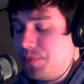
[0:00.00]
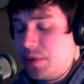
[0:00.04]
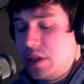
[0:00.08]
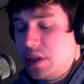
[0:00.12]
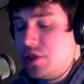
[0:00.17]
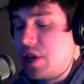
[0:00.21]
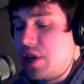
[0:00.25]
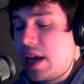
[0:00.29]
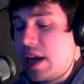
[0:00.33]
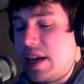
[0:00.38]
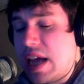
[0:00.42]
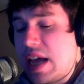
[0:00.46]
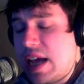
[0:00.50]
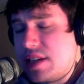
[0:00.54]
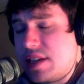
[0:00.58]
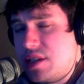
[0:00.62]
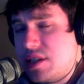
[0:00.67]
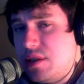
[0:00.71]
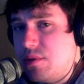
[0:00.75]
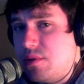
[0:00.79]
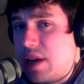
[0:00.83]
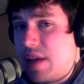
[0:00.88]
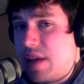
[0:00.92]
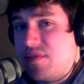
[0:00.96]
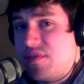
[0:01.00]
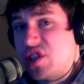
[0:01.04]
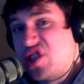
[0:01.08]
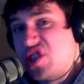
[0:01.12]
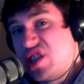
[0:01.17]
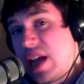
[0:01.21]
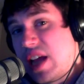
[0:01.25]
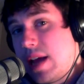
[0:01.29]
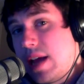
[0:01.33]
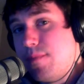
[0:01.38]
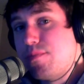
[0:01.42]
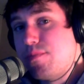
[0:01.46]
Jay Nasty would have the
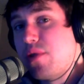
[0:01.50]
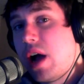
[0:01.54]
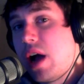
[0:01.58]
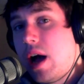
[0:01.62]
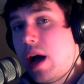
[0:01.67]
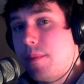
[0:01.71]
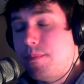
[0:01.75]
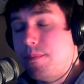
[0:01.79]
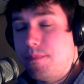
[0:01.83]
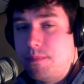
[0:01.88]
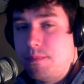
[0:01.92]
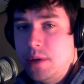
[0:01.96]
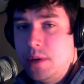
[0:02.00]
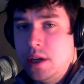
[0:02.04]
same problem.